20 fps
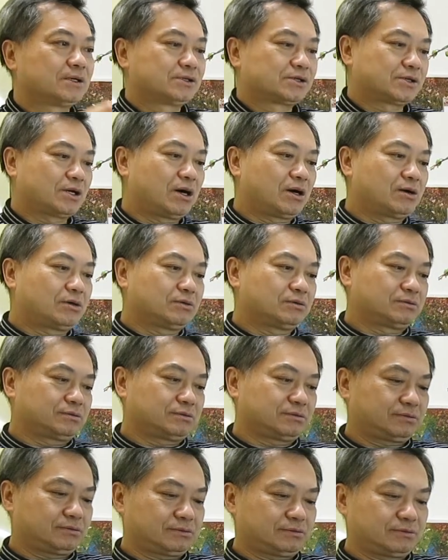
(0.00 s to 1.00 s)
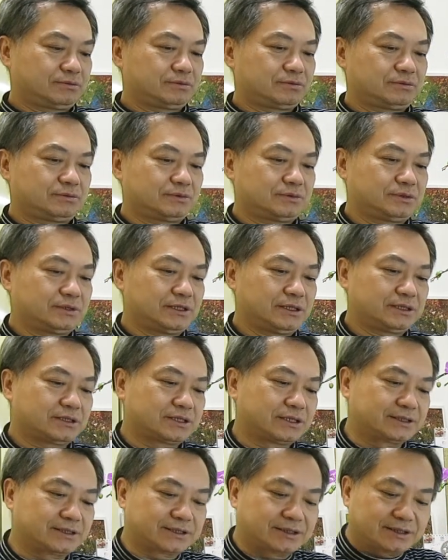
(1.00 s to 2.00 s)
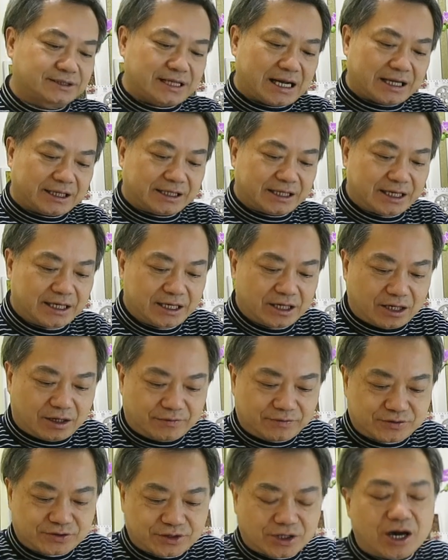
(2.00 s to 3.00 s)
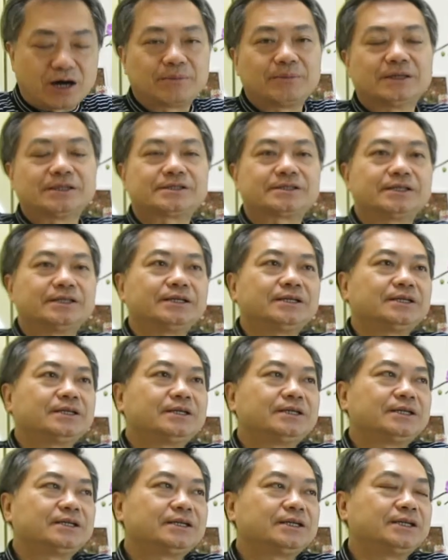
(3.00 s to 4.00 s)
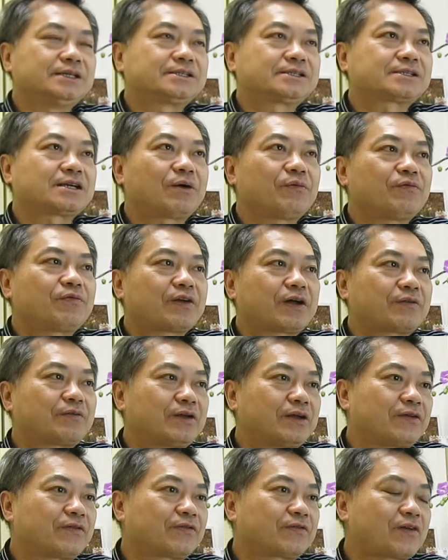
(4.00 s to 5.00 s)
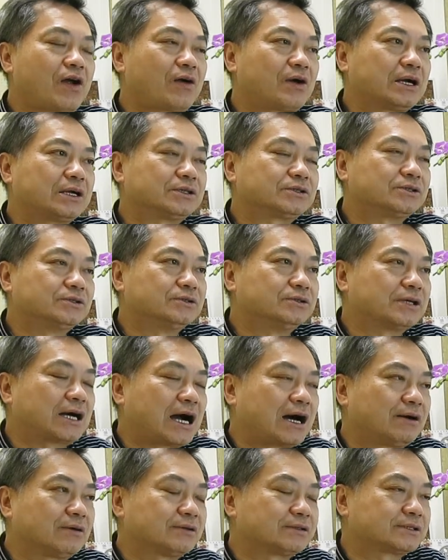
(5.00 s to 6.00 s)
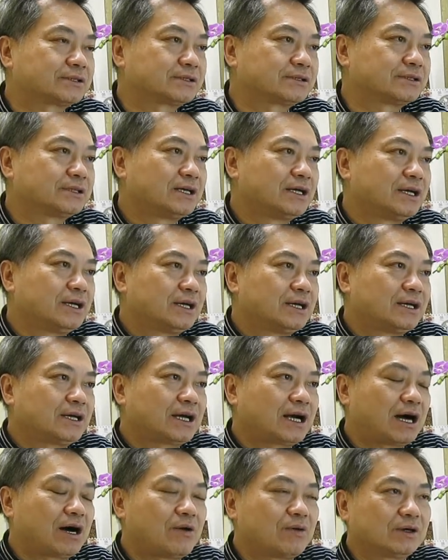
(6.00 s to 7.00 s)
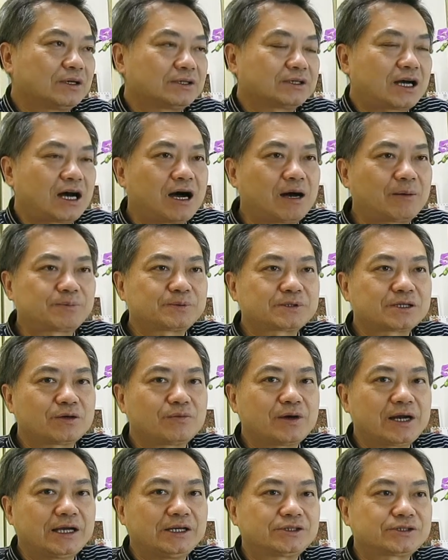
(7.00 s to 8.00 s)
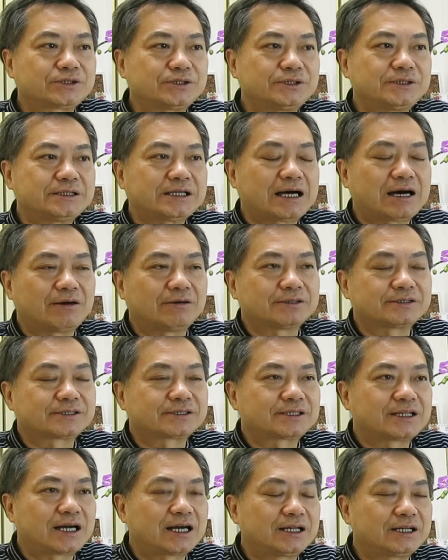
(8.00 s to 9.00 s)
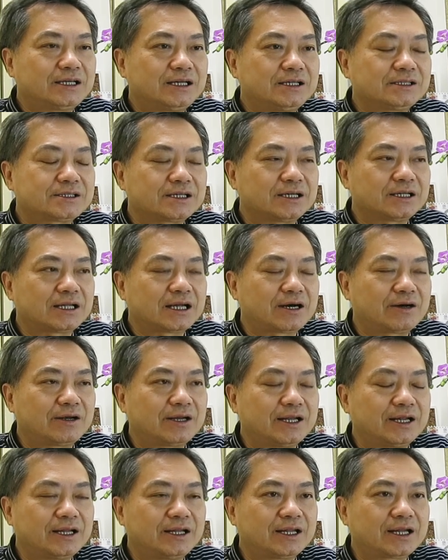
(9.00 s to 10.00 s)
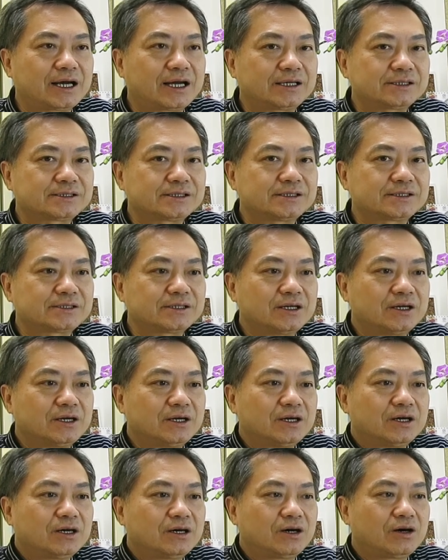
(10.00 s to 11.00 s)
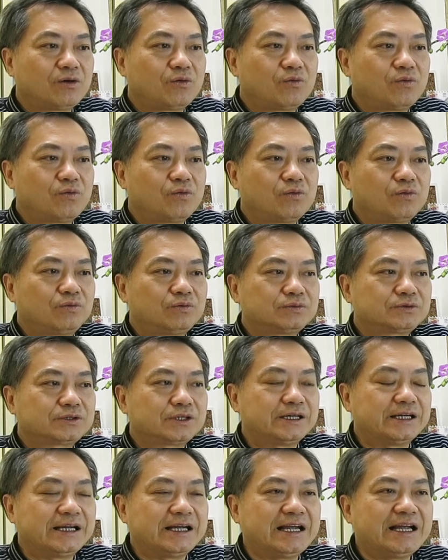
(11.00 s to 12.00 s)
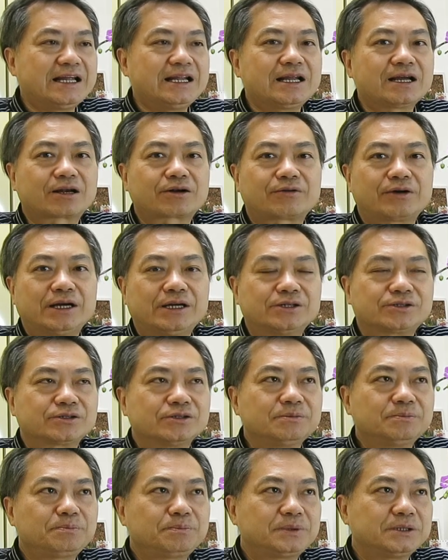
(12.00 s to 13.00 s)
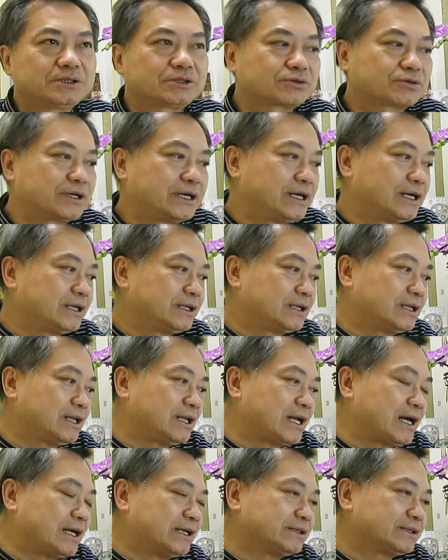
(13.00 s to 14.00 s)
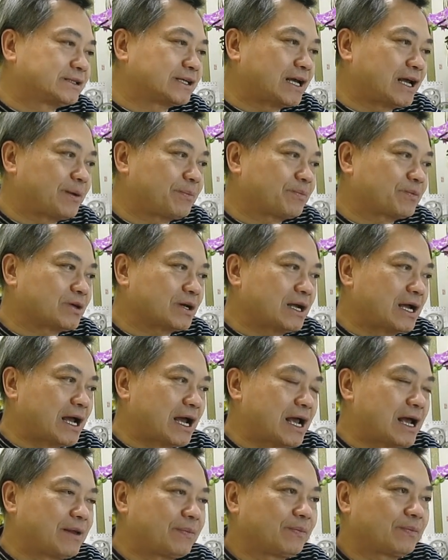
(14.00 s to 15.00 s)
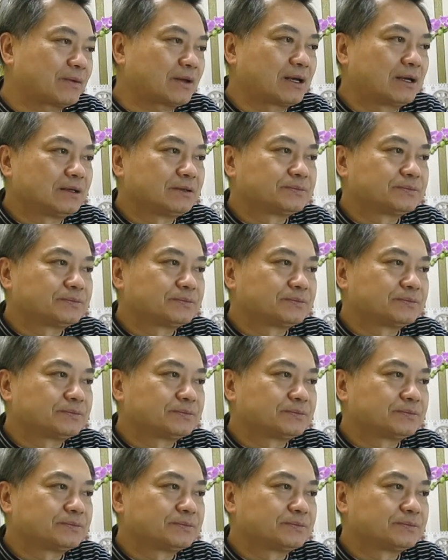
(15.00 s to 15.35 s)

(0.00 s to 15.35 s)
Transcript: So the study of geometry is something referring to our observation, our studies, and our analysis of the integration between landscape and